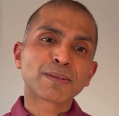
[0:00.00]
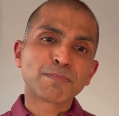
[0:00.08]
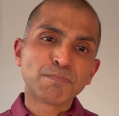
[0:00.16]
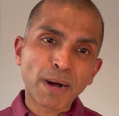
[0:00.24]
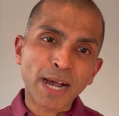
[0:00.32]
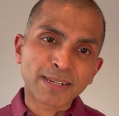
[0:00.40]

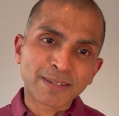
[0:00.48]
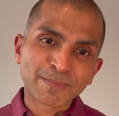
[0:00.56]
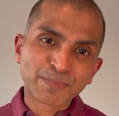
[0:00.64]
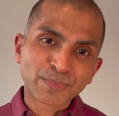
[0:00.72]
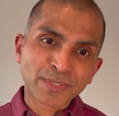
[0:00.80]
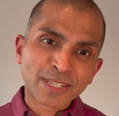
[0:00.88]
But
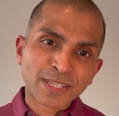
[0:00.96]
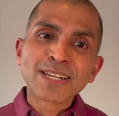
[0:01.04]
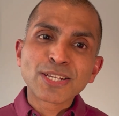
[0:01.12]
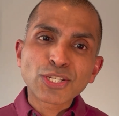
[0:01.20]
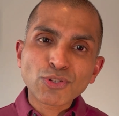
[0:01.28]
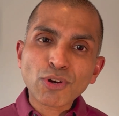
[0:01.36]

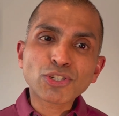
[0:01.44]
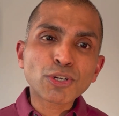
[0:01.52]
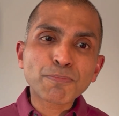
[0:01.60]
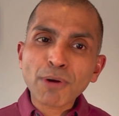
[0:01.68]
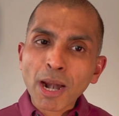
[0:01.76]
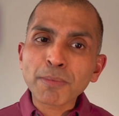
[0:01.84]

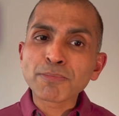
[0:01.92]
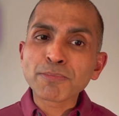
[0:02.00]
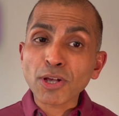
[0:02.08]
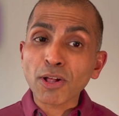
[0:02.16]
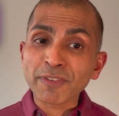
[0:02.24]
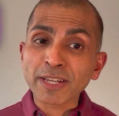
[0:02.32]
structured
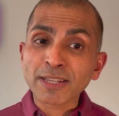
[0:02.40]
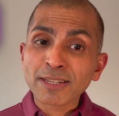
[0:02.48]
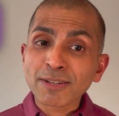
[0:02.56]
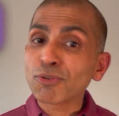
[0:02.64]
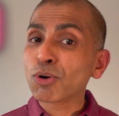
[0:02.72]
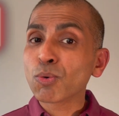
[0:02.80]

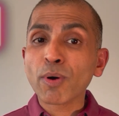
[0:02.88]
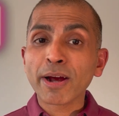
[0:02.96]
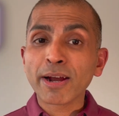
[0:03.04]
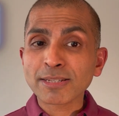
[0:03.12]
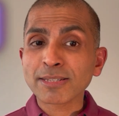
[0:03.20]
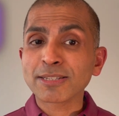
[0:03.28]
problem-solving
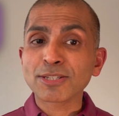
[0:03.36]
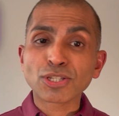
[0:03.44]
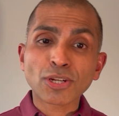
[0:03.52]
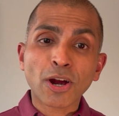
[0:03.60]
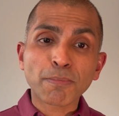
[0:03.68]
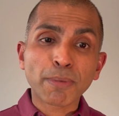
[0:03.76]
requires us to
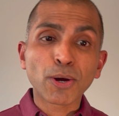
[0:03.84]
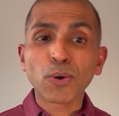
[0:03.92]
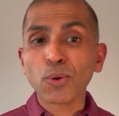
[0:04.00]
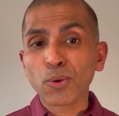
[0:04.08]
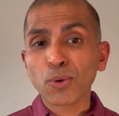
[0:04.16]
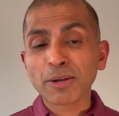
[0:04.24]
start by
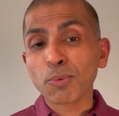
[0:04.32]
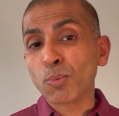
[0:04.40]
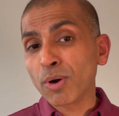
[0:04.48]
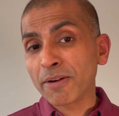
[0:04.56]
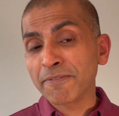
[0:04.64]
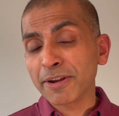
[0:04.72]
holding
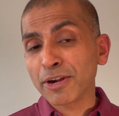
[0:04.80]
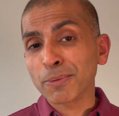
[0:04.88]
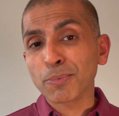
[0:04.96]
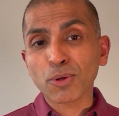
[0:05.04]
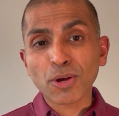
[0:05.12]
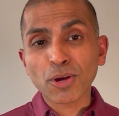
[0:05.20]
one
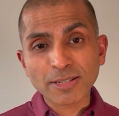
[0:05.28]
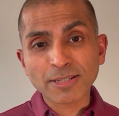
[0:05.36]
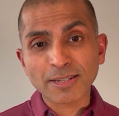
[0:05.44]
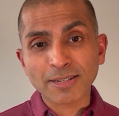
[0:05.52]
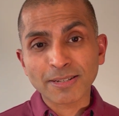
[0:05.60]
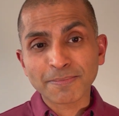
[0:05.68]
variable
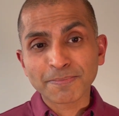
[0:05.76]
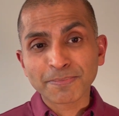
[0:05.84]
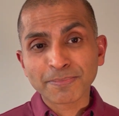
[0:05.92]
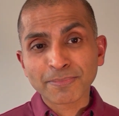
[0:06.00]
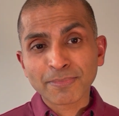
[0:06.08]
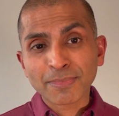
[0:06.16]
constant.
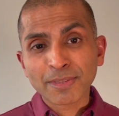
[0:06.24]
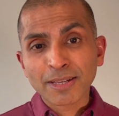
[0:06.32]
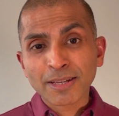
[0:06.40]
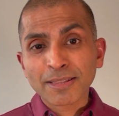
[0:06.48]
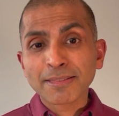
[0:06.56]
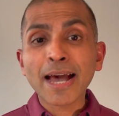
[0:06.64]

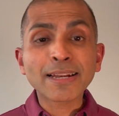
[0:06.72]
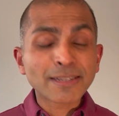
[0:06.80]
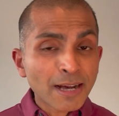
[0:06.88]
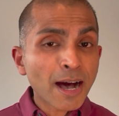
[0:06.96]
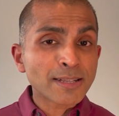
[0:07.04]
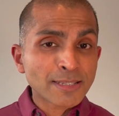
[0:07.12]

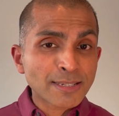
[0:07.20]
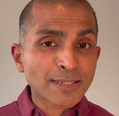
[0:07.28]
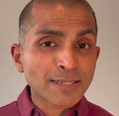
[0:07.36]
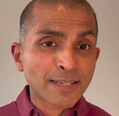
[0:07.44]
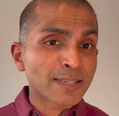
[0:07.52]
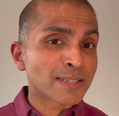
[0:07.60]
That
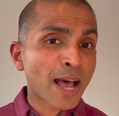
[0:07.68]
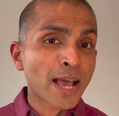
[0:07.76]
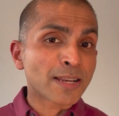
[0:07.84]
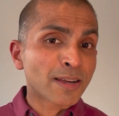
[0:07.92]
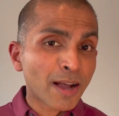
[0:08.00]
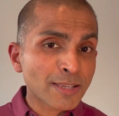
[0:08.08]
constant is
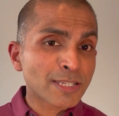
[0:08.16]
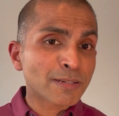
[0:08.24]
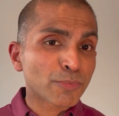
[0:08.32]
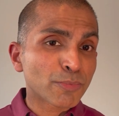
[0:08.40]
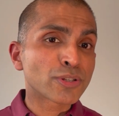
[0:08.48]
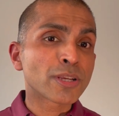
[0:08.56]
that
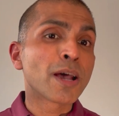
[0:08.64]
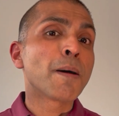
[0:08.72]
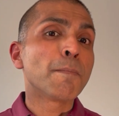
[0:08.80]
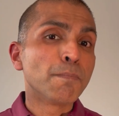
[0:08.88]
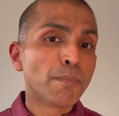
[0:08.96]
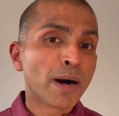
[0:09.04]
customers
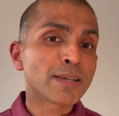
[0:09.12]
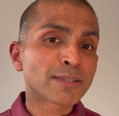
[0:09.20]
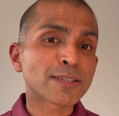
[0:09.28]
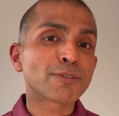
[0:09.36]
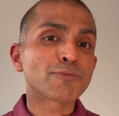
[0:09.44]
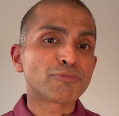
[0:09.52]

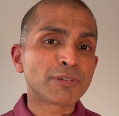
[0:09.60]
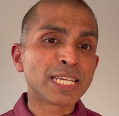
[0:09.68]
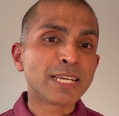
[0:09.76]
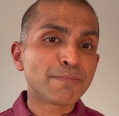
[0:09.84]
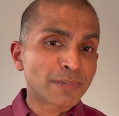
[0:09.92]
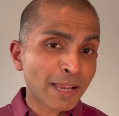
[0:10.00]
must
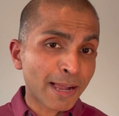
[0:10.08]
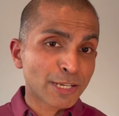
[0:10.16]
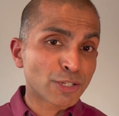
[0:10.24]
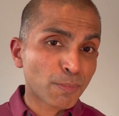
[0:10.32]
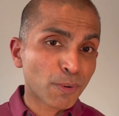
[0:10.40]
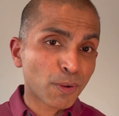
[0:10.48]
redeem
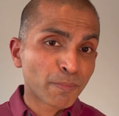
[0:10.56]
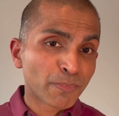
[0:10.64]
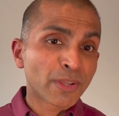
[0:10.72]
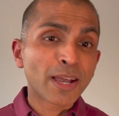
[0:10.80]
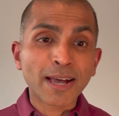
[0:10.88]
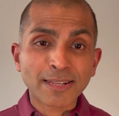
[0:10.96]
tangible
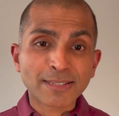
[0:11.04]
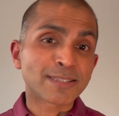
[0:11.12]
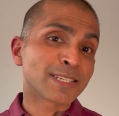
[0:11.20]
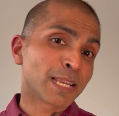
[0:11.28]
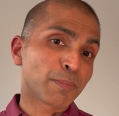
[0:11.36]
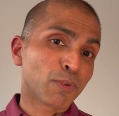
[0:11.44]
and
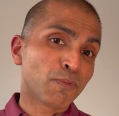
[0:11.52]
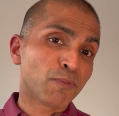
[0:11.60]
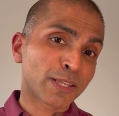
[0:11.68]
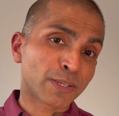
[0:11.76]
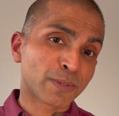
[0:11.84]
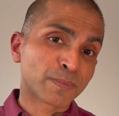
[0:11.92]
sustainable
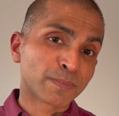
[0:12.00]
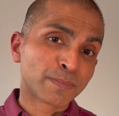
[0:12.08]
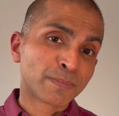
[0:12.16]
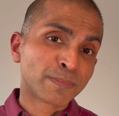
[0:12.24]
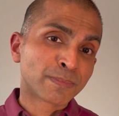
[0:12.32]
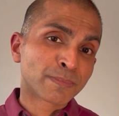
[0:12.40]
value.
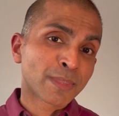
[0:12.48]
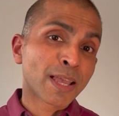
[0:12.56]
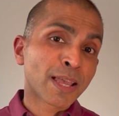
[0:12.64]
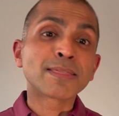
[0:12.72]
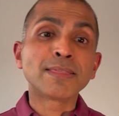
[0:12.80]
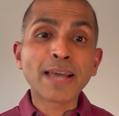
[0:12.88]

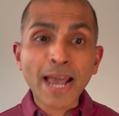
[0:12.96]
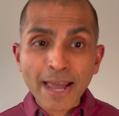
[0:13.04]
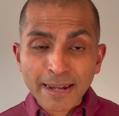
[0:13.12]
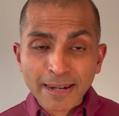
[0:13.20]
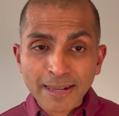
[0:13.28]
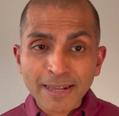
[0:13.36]

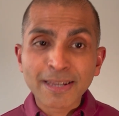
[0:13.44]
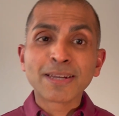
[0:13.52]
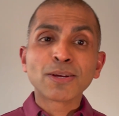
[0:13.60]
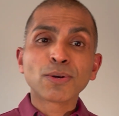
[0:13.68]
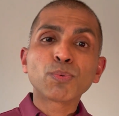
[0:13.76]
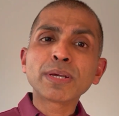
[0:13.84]
Then
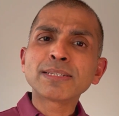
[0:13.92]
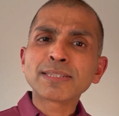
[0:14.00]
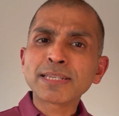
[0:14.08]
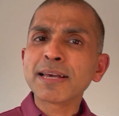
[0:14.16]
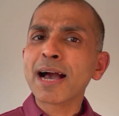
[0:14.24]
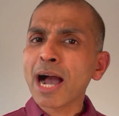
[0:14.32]
we
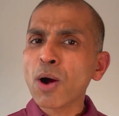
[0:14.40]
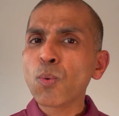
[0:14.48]
see how